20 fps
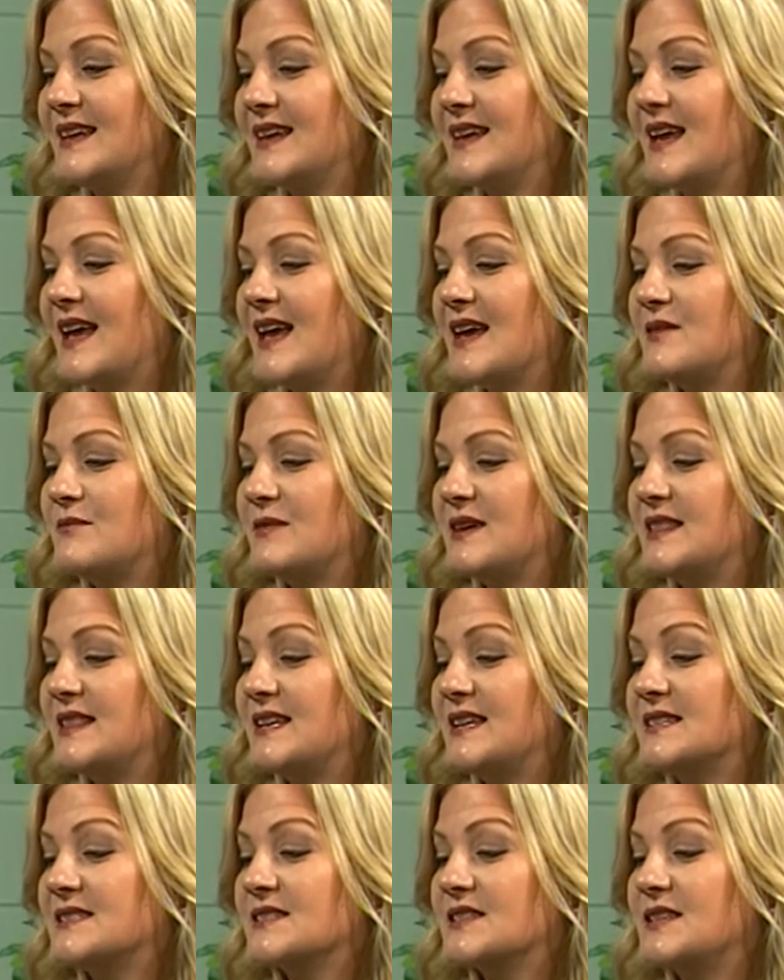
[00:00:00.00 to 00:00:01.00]
And we
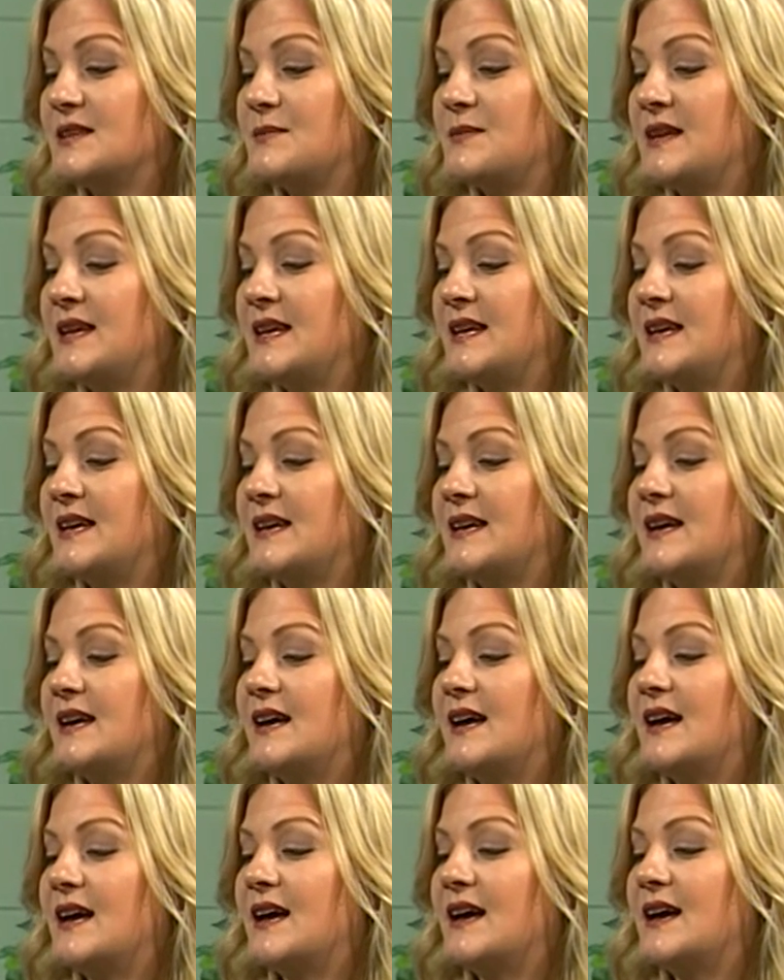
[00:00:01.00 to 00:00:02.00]
think it's going to be
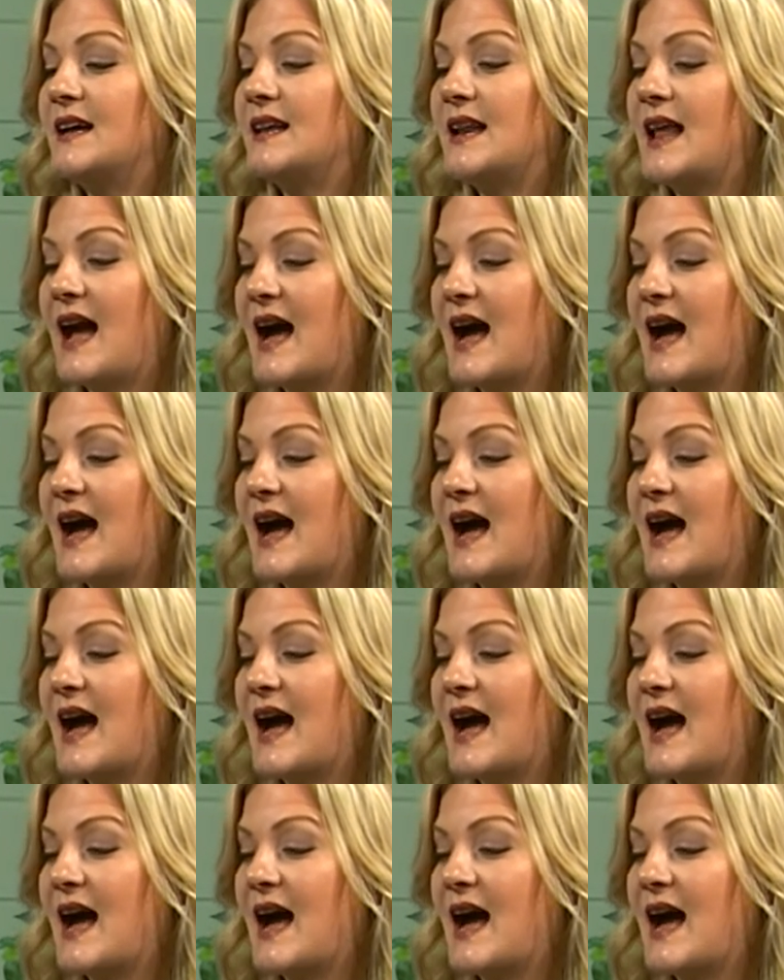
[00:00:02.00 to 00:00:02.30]
an